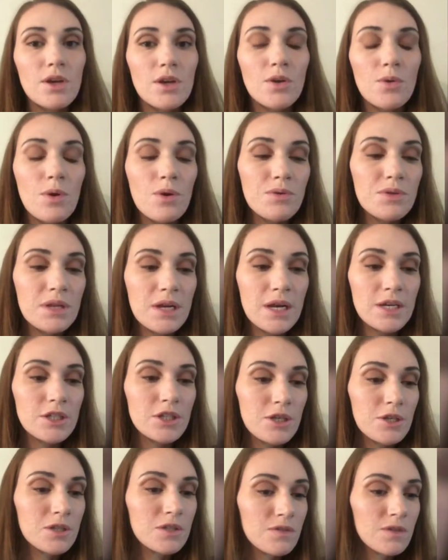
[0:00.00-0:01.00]
quote that I
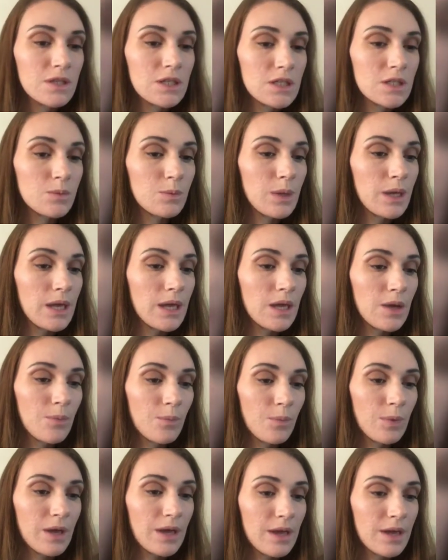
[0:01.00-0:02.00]
chose for this week
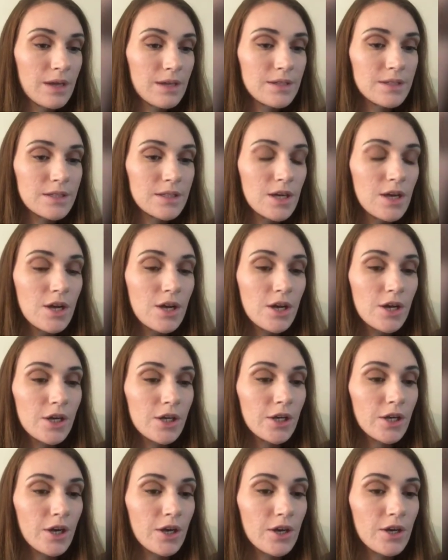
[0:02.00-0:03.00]
is,
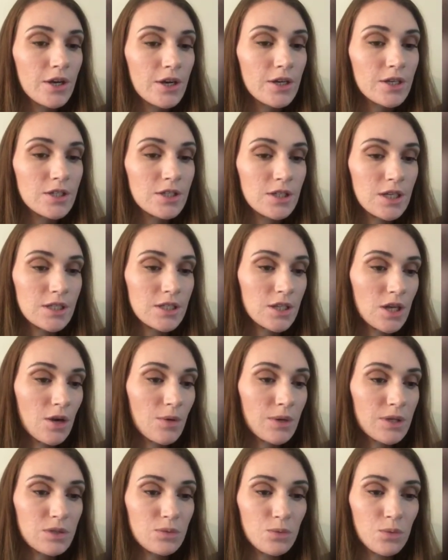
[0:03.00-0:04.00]
"Courage doesn't
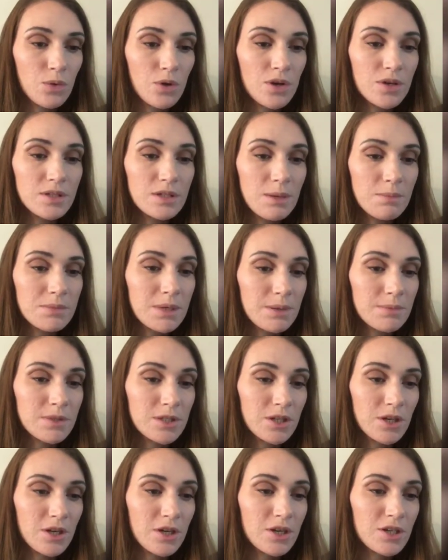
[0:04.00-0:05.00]
always roar.
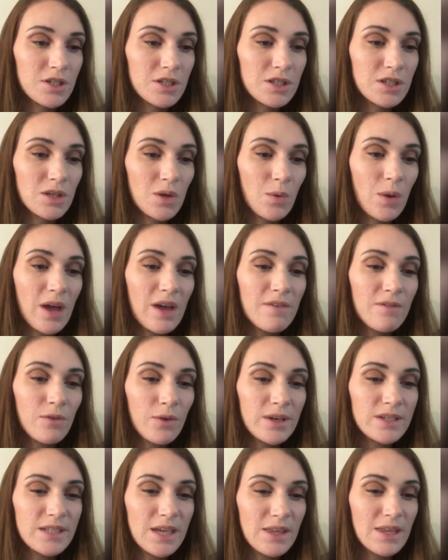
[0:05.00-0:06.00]
Sometimes courage is the quiet
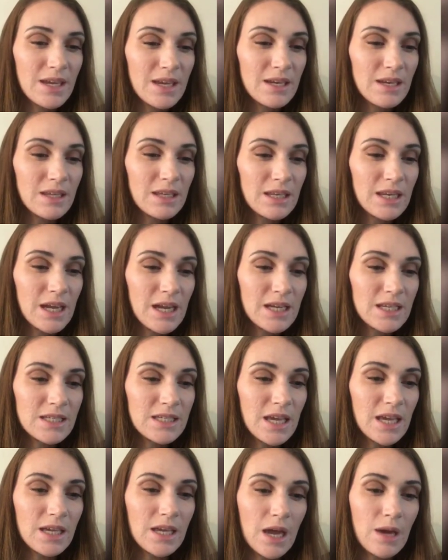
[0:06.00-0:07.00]
voice at the end of the day
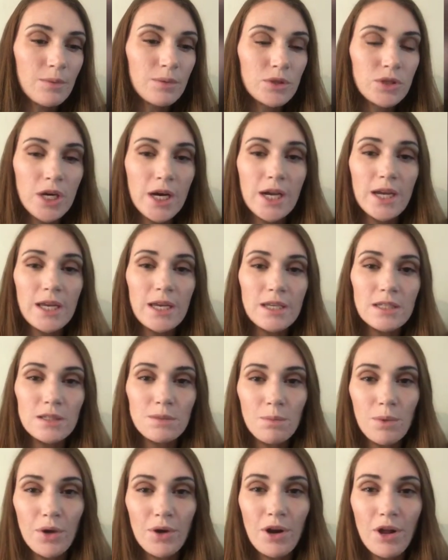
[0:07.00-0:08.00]
saying, I will try again
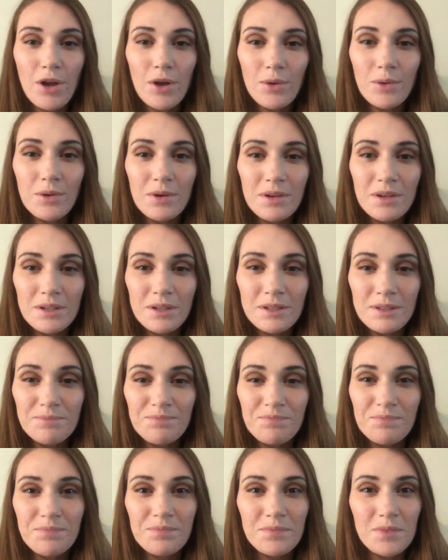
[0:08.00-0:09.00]
tomorrow."
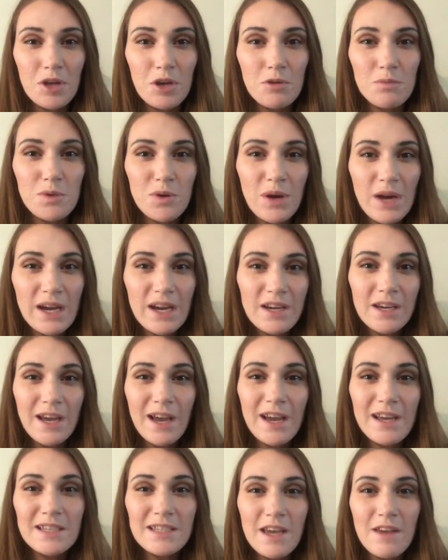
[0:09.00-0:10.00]
I hope you
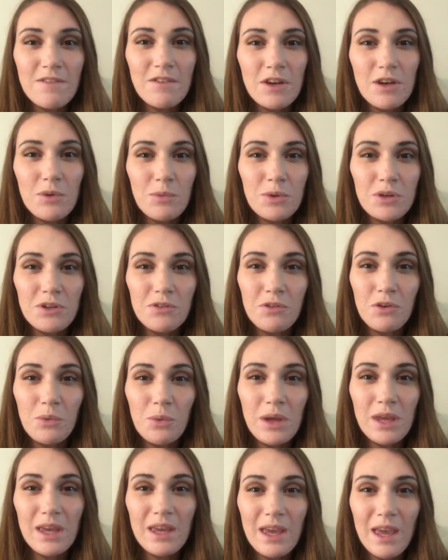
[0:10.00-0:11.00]
guys have a wonderful
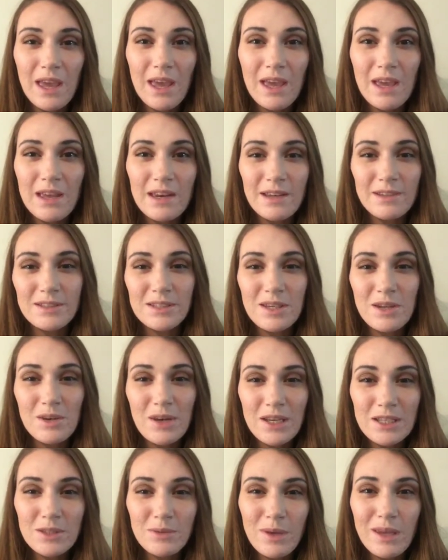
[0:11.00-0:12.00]
week, and I'll see you
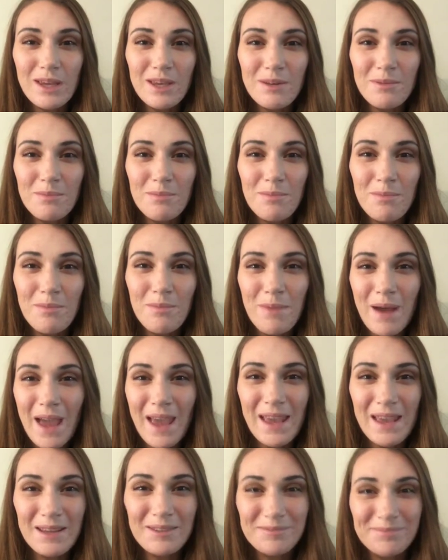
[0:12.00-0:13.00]
next week.
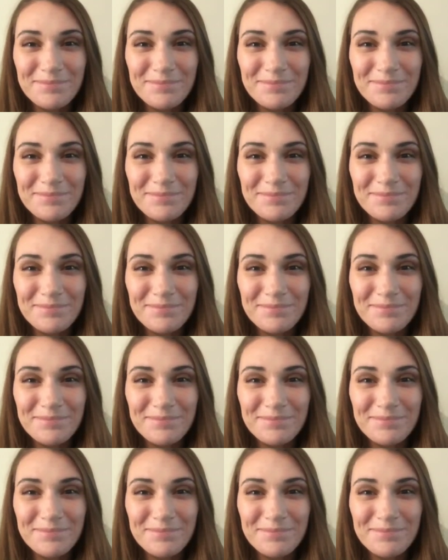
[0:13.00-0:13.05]
Bye.